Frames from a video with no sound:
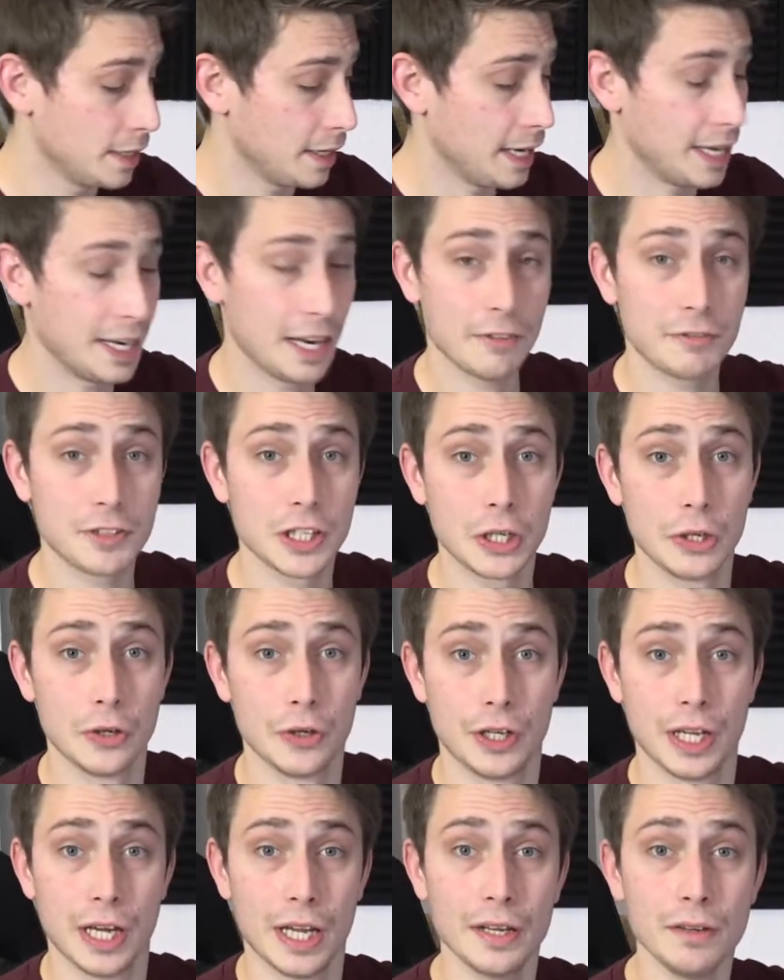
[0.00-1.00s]
And after you're
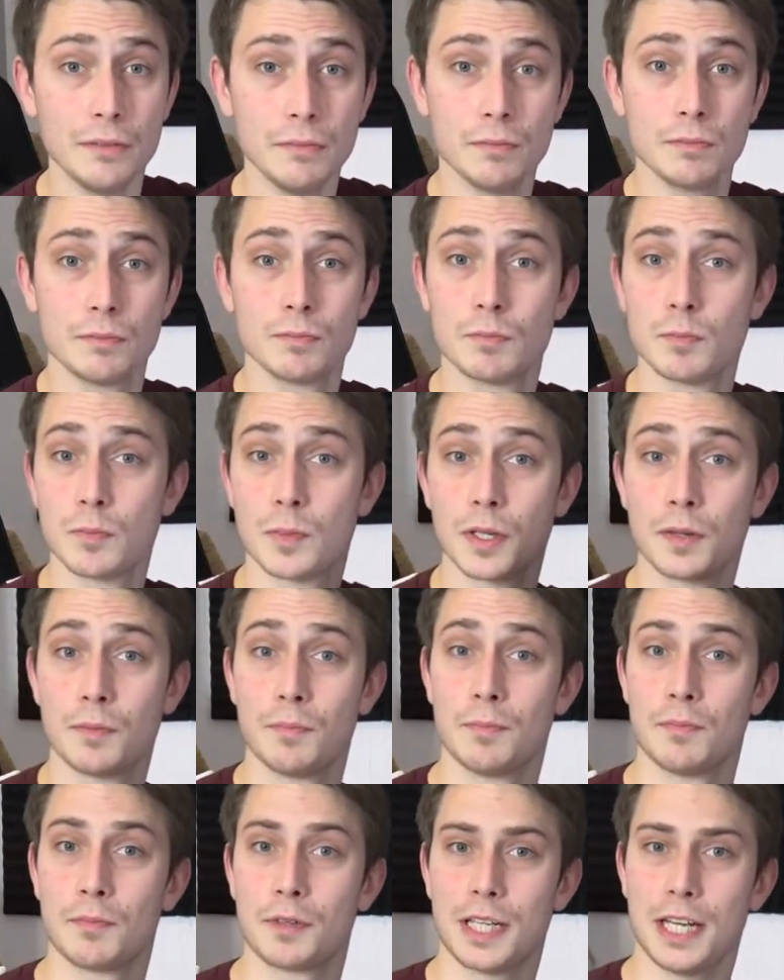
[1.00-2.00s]
done,
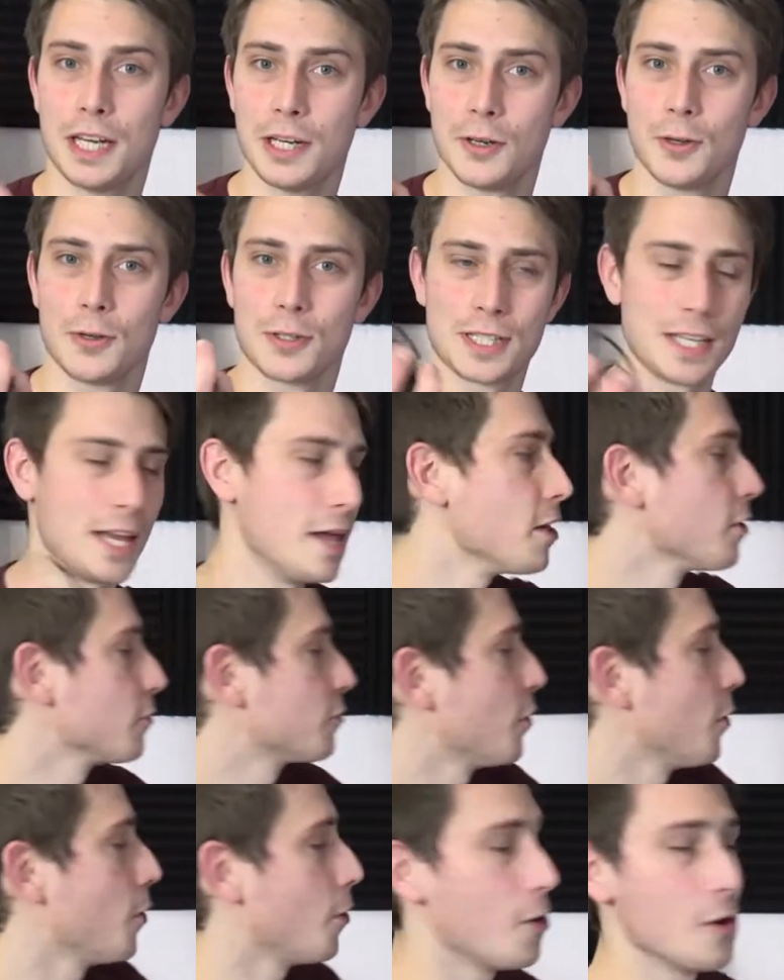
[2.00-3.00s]
getting
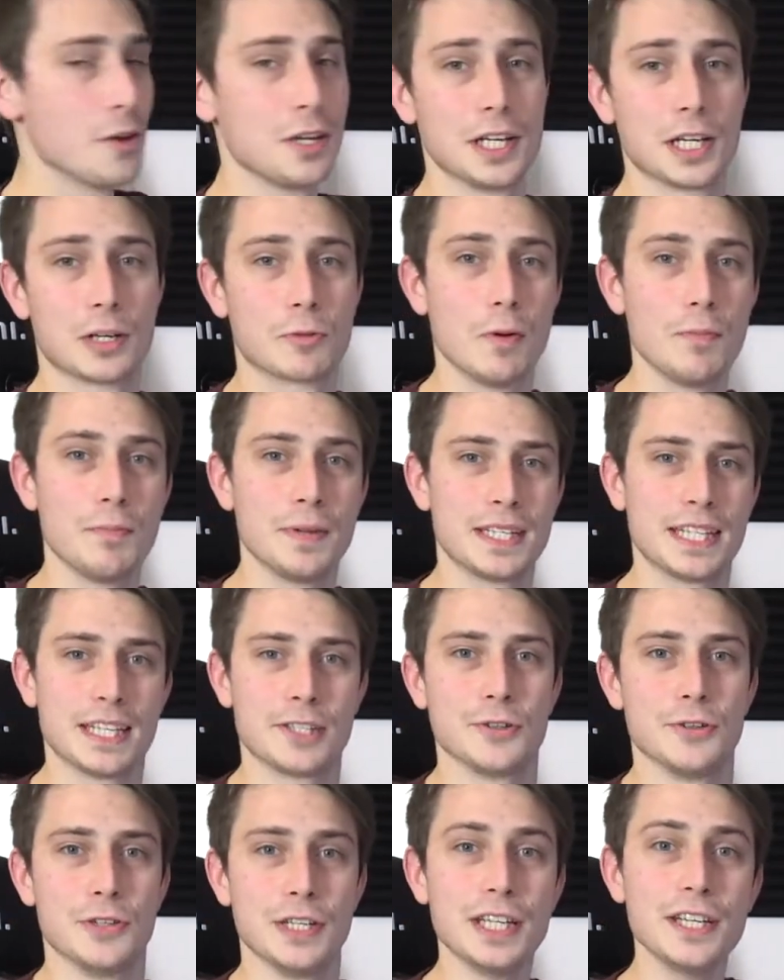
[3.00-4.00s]
yourself all the equipment
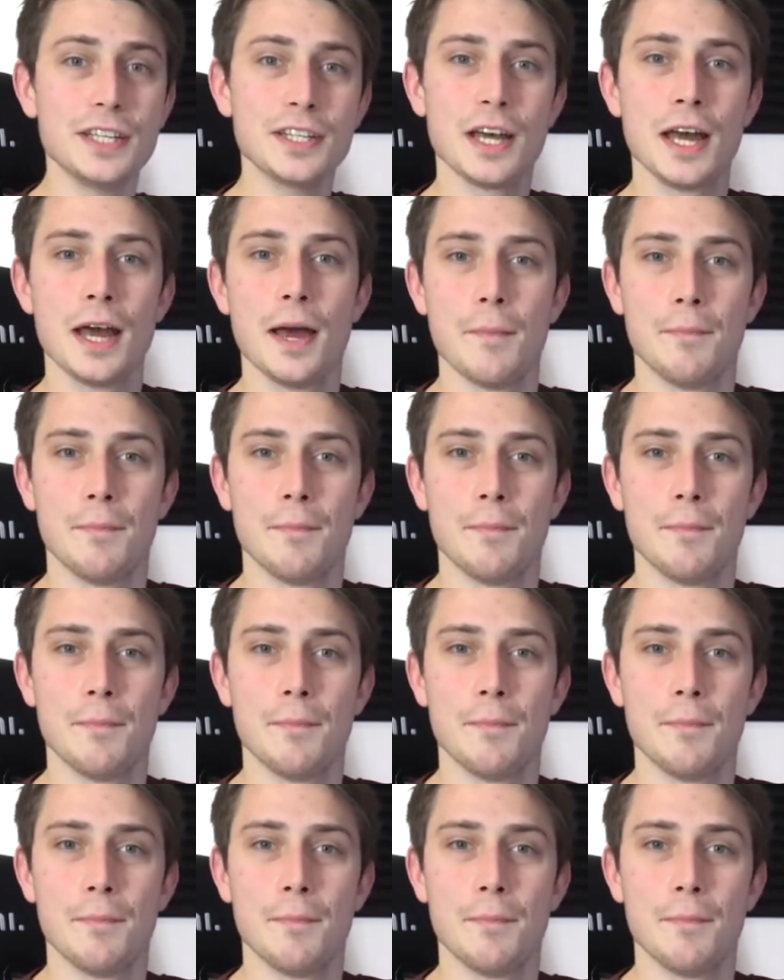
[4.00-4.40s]
that you need.